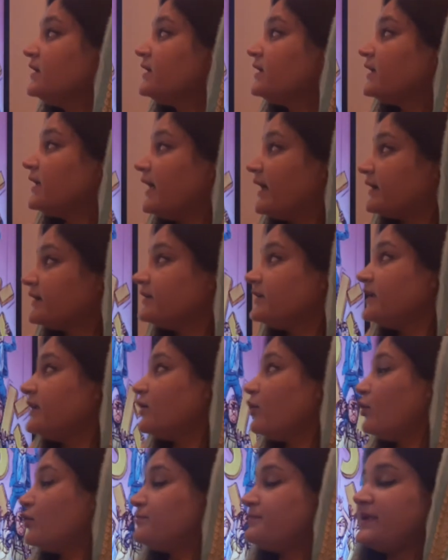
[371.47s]

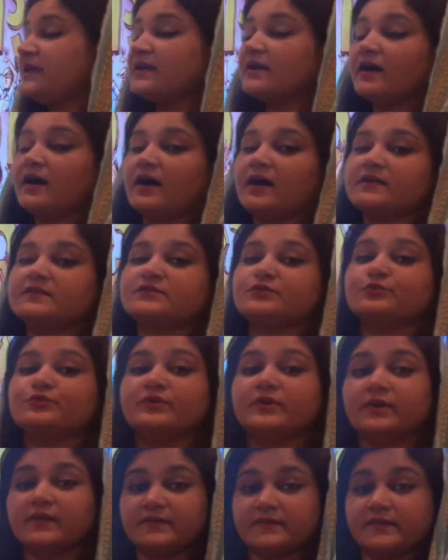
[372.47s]
angry on being asked to
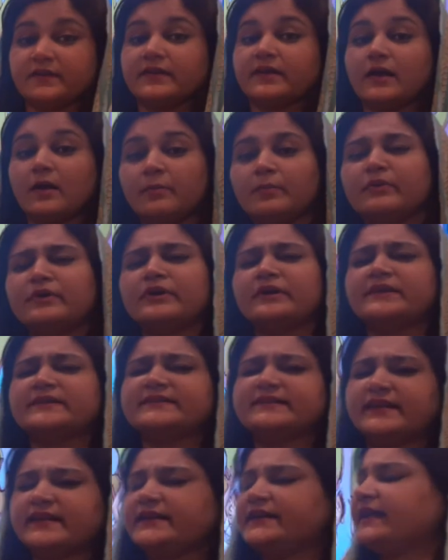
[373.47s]
dust the
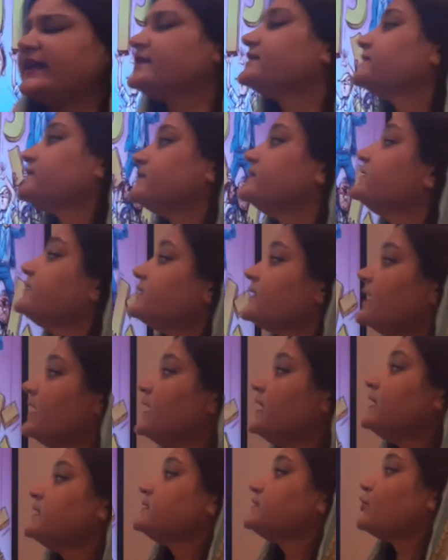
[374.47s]
cupboards and desks.
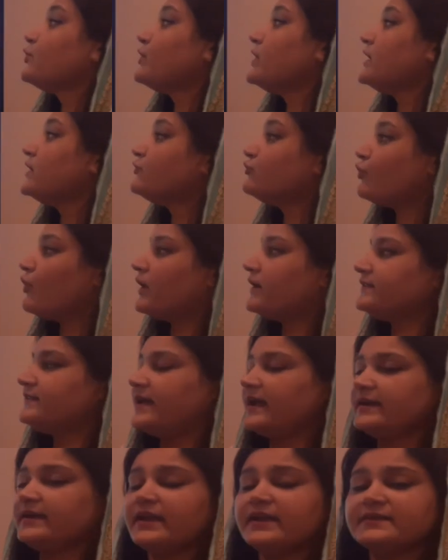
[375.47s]
So he thought
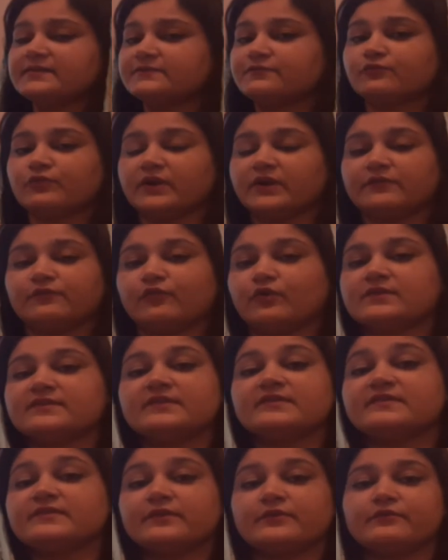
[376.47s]
that it was
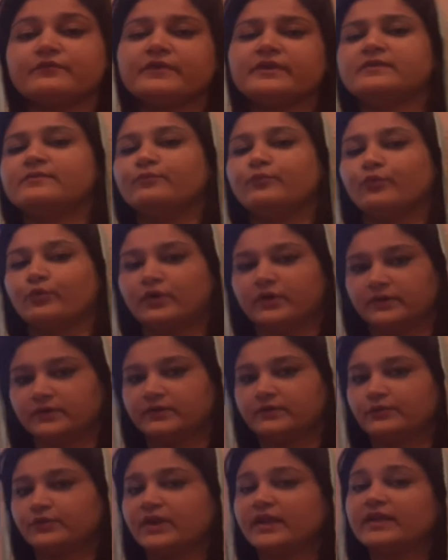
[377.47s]
a servant
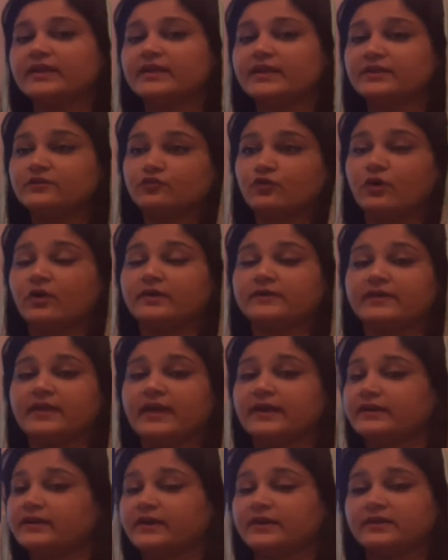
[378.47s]
work. Okay, he thought
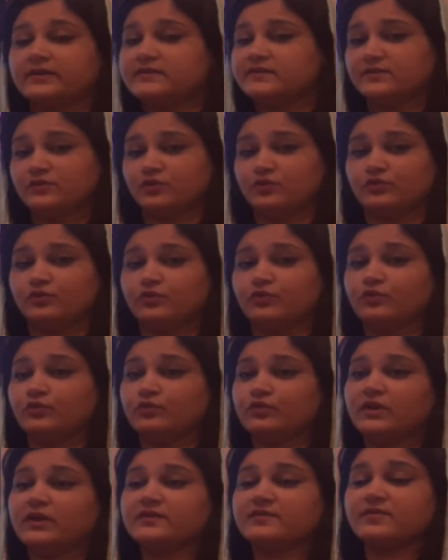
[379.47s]
that
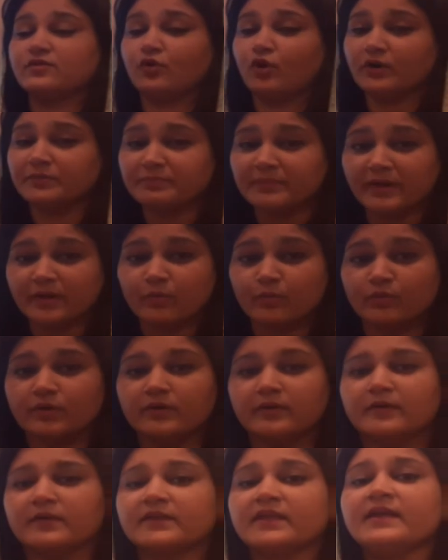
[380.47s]
it's not my
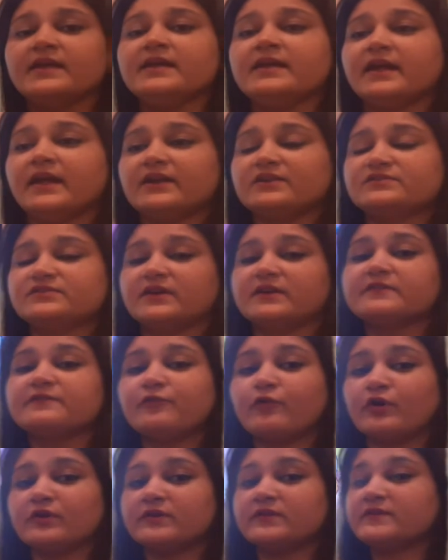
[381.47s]
work, it's just for the